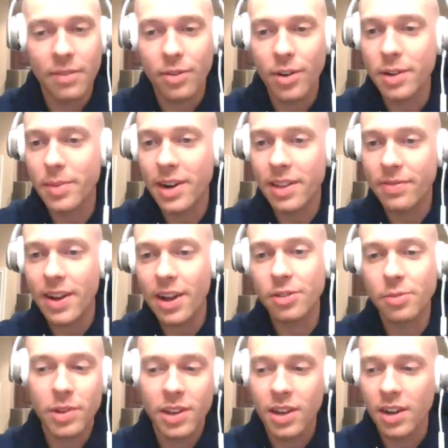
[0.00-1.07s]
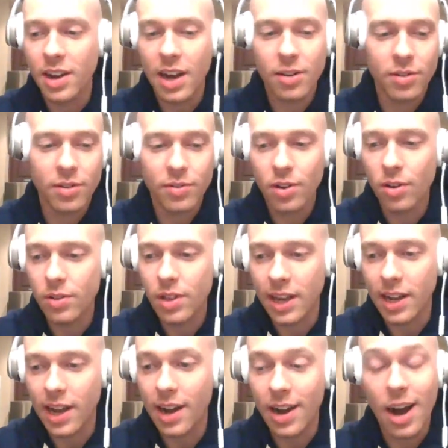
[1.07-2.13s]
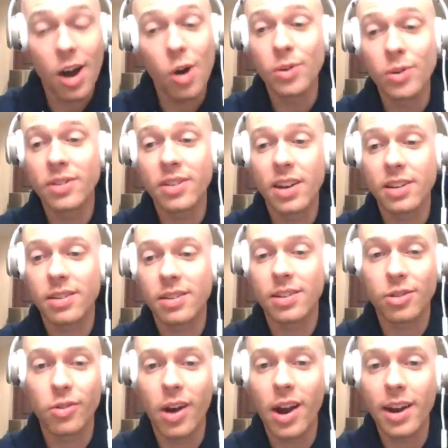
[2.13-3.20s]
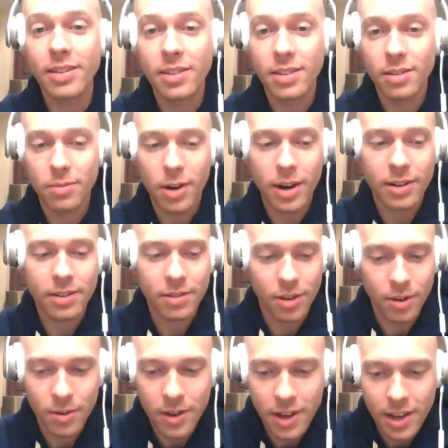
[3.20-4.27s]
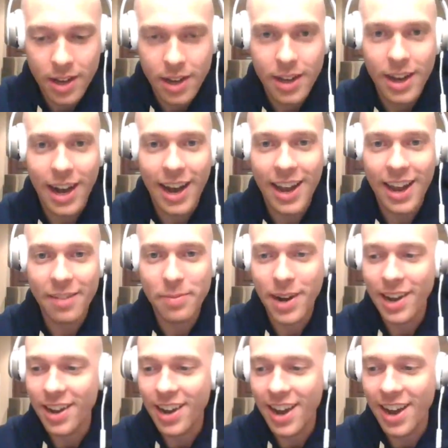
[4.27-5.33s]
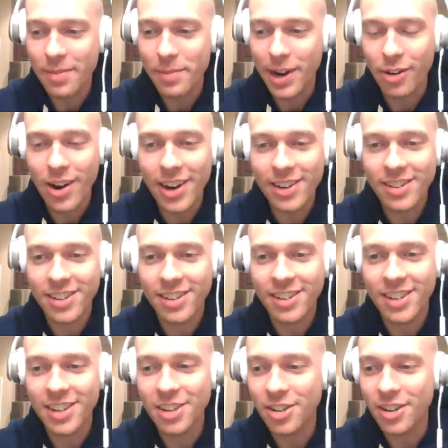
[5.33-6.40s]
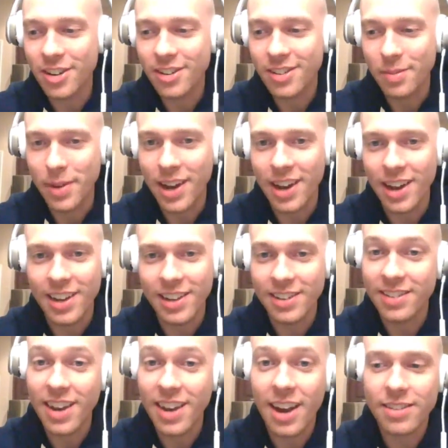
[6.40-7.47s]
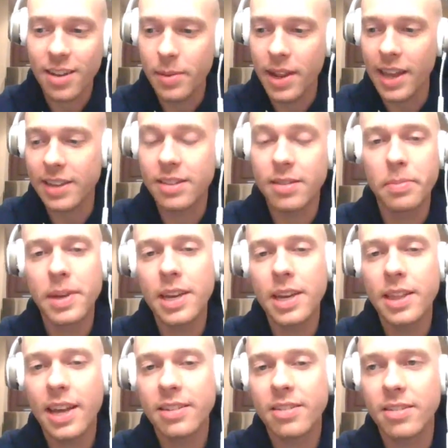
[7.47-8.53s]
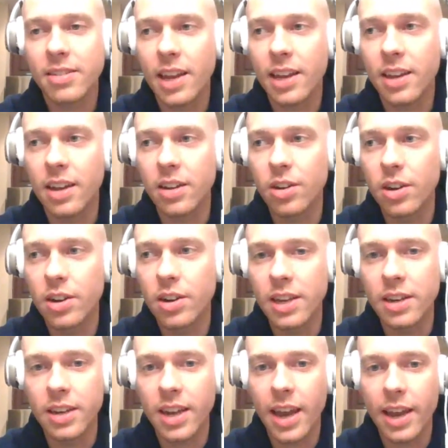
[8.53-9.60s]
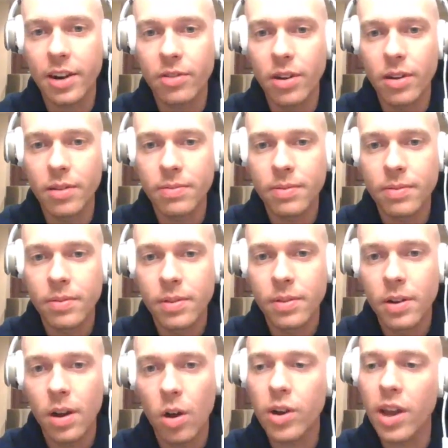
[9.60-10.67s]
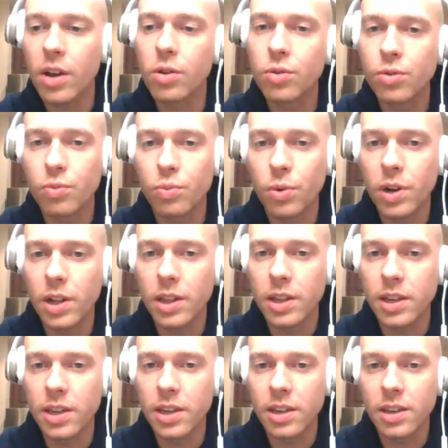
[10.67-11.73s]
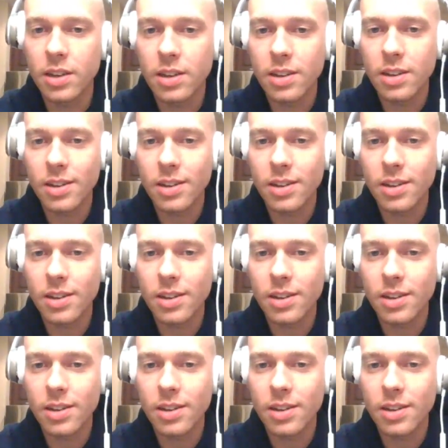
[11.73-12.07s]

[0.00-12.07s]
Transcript: for anybody that follows me, and I don't even know, like I always say it's grind season, right? So I have my grind season T-shirts and the socks come, and like to me that's just like a good indicator of, okay, who's really